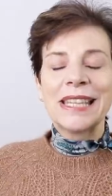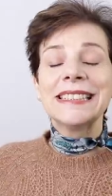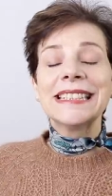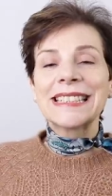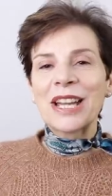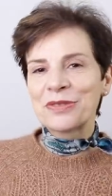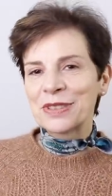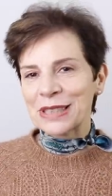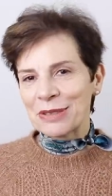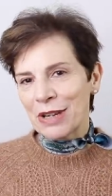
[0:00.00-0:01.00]
In this
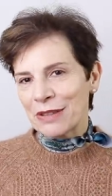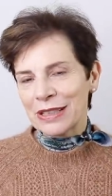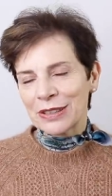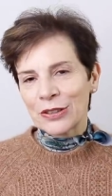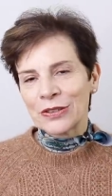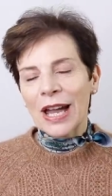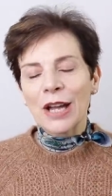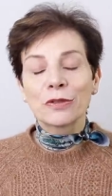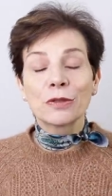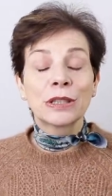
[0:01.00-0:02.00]
outfit, I'm wearing an
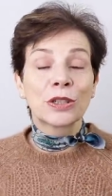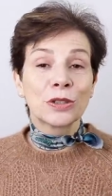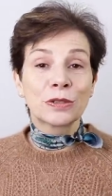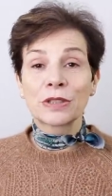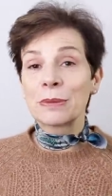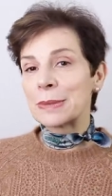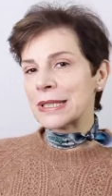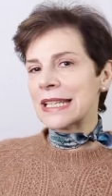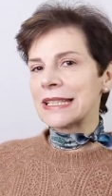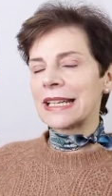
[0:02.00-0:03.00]
ivory coat from
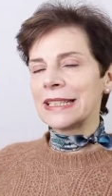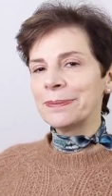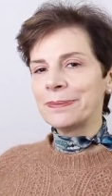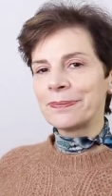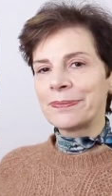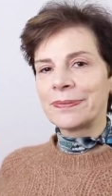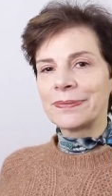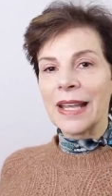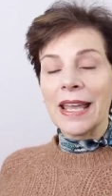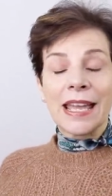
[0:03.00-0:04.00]
Sézane
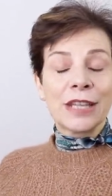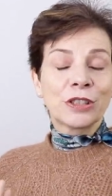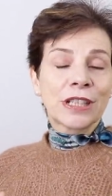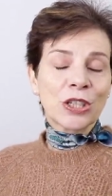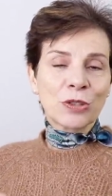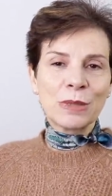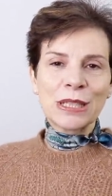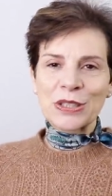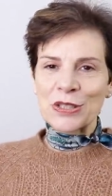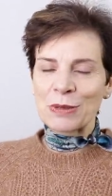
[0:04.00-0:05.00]
and a
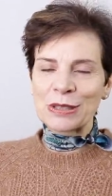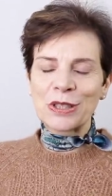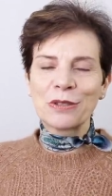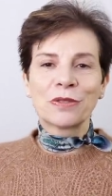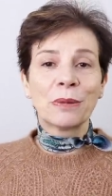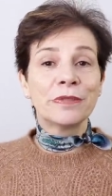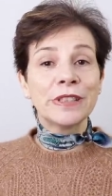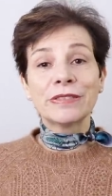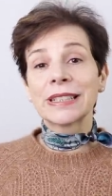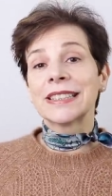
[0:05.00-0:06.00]
cashmere sweater from
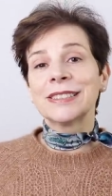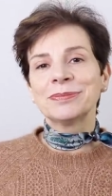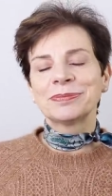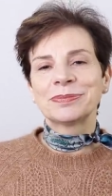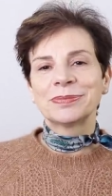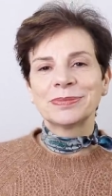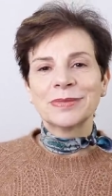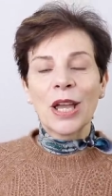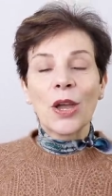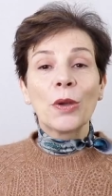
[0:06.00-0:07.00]
Vivaia,
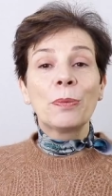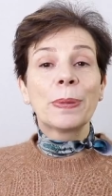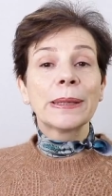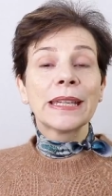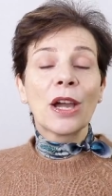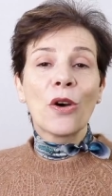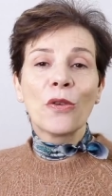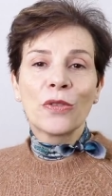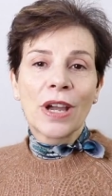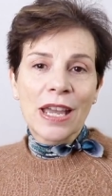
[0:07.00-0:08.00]
a pair
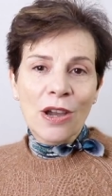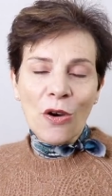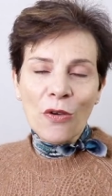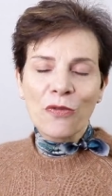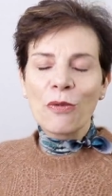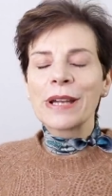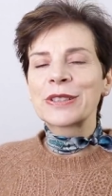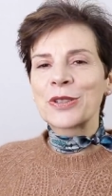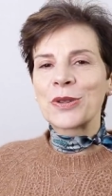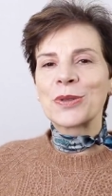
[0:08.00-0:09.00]
of
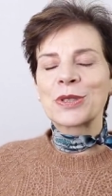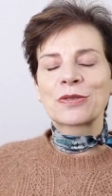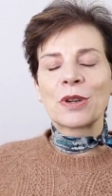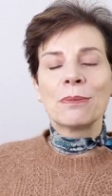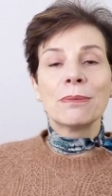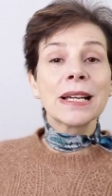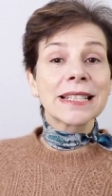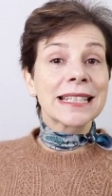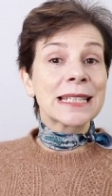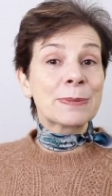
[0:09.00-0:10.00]
off-white coats from
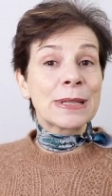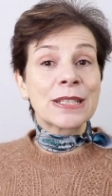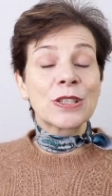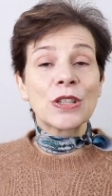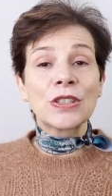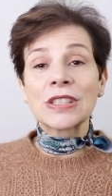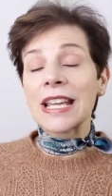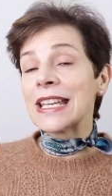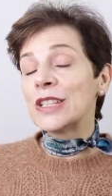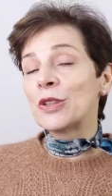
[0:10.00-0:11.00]
Marks & Spencer's
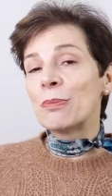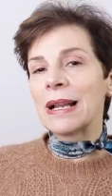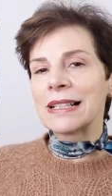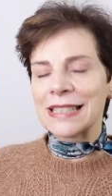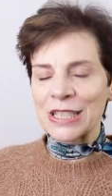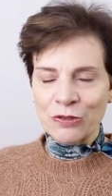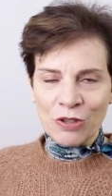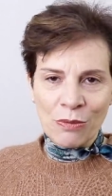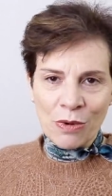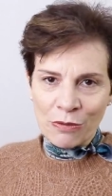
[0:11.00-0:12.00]
and the belt is
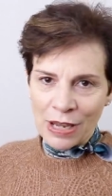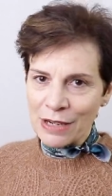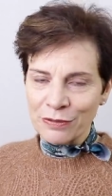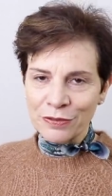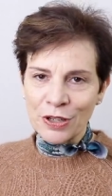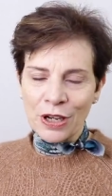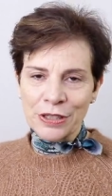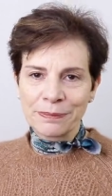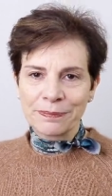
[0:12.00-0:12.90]
from Ralph Lauren.